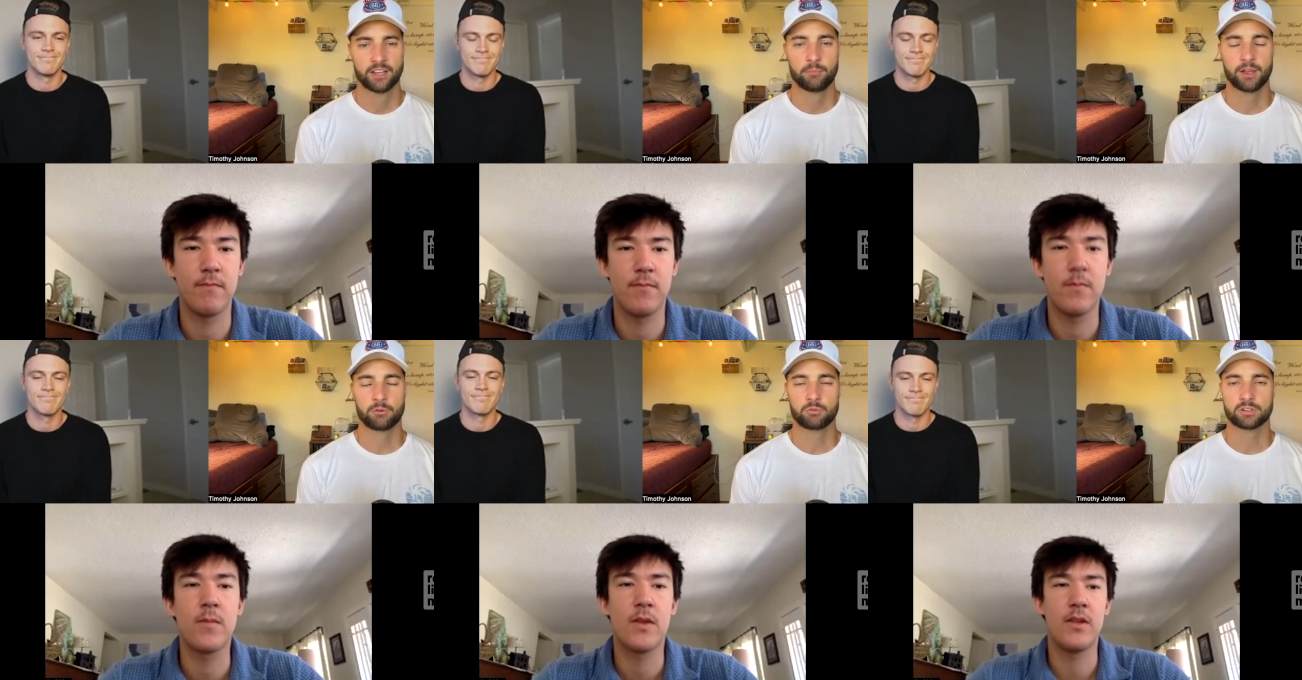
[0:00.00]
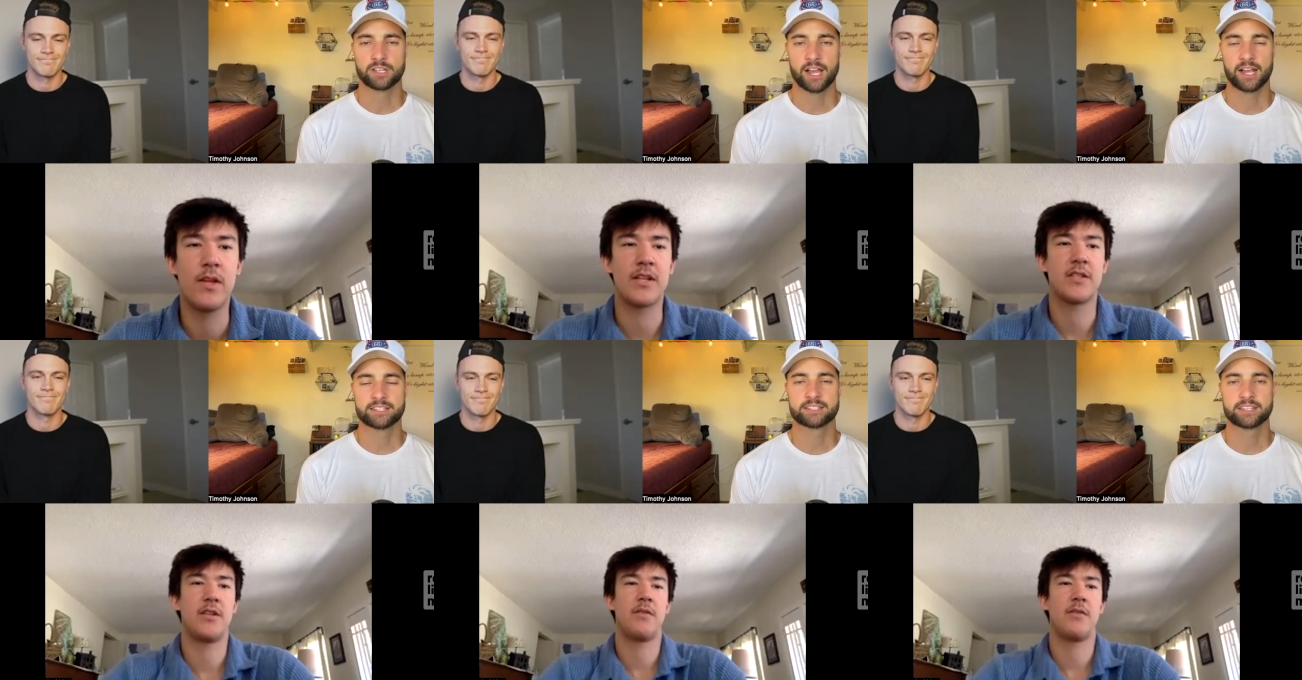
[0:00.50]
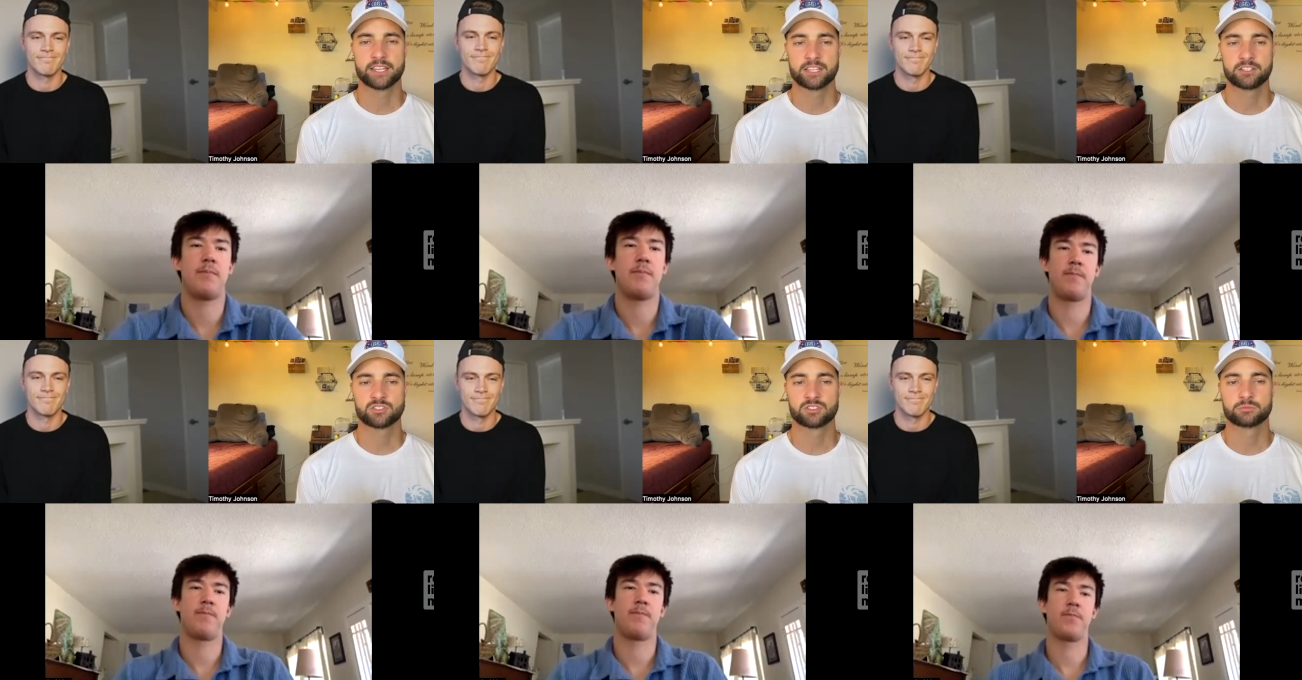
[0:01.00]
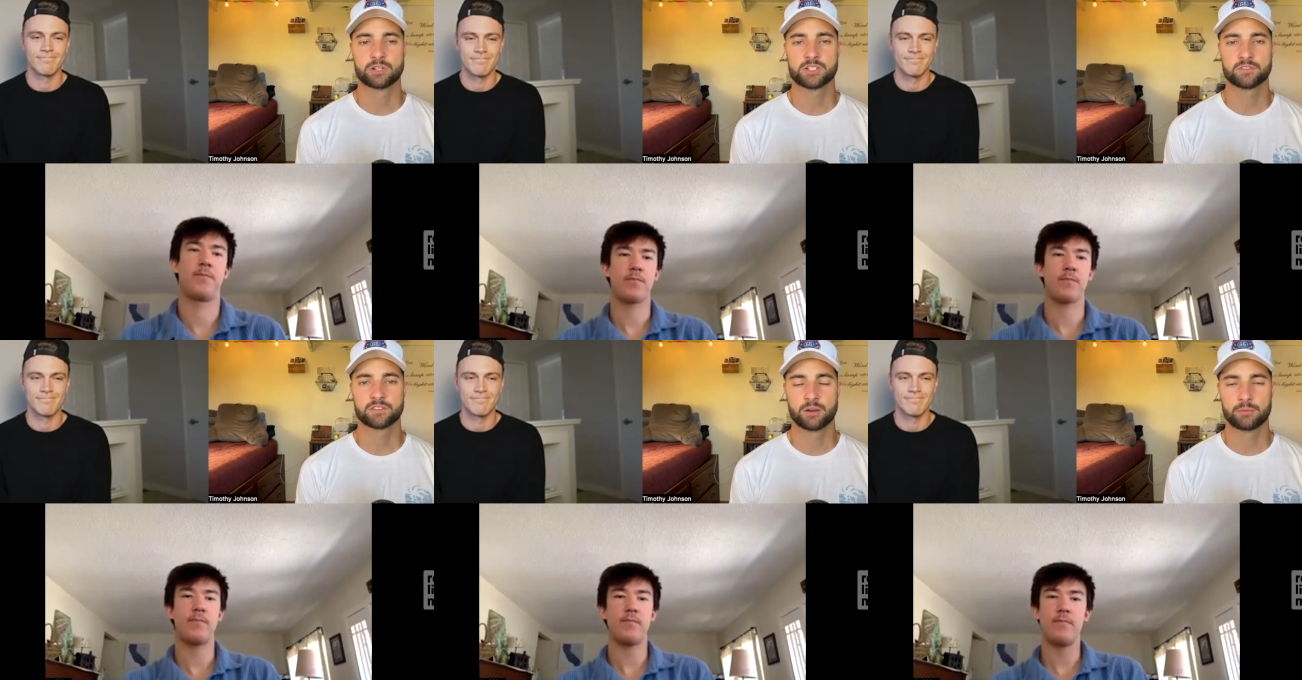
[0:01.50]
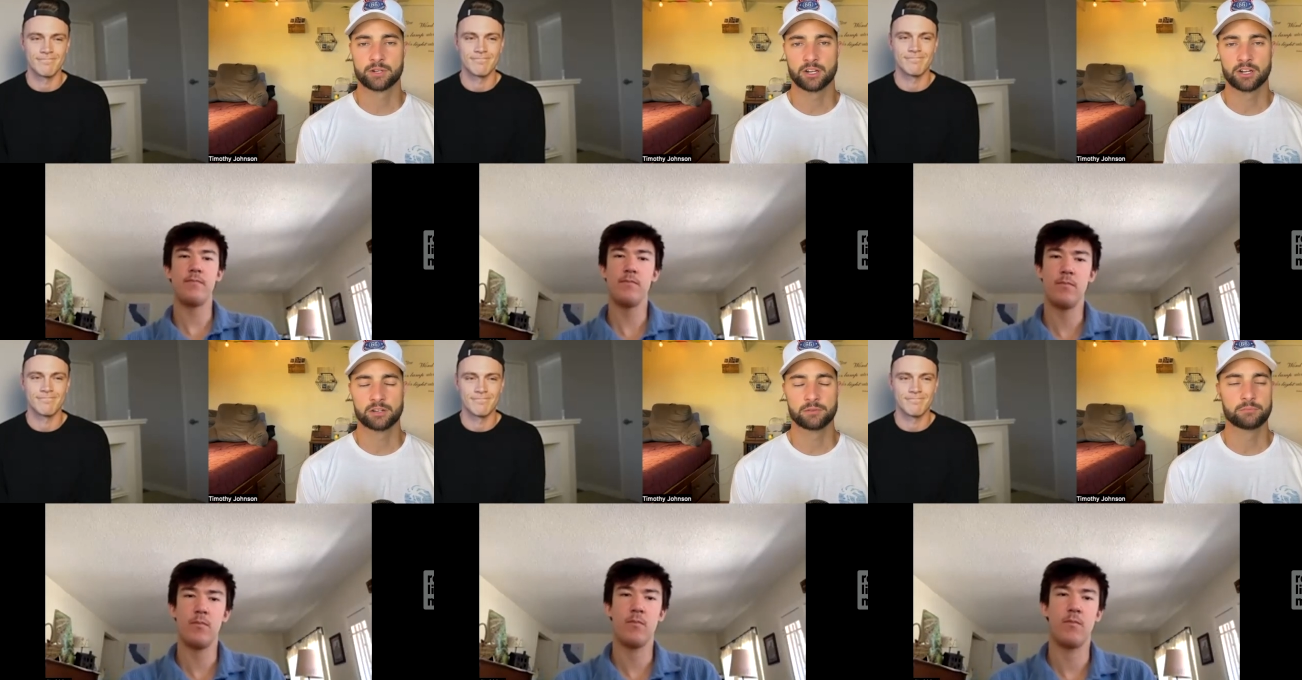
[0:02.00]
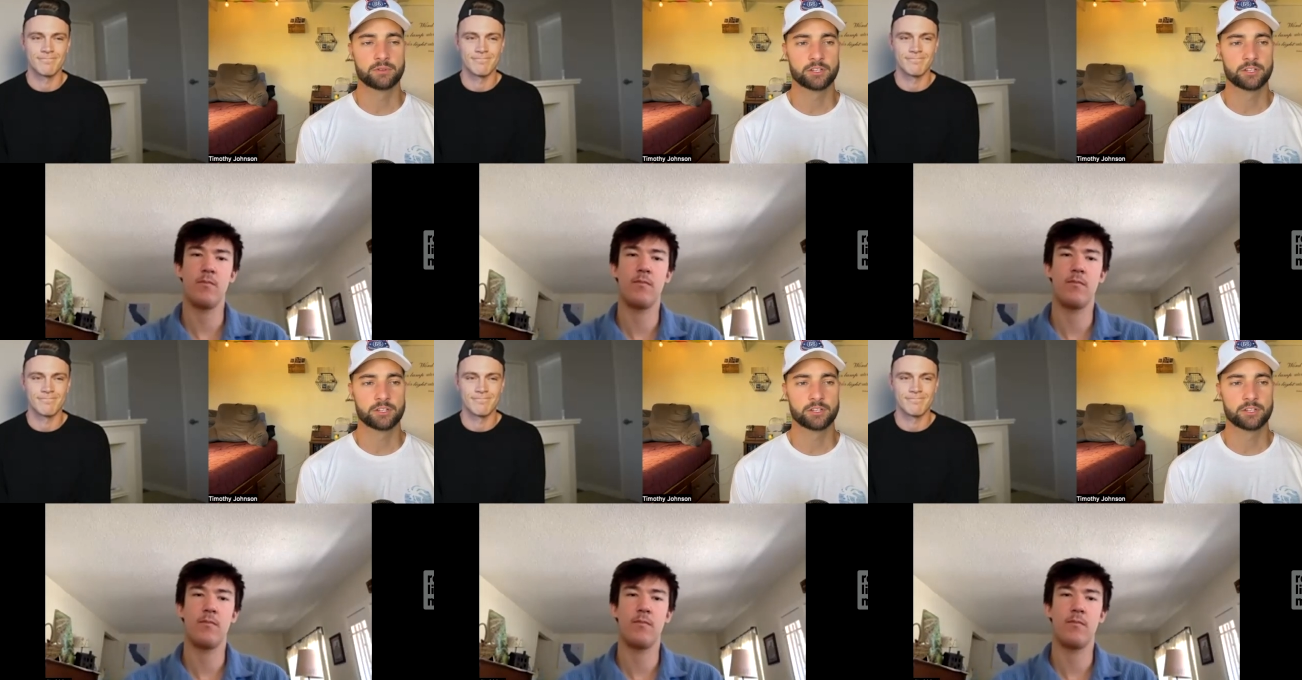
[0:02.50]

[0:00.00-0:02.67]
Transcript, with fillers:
Speaker 1: Man, well, thank guys, you. thank you so much for coming on.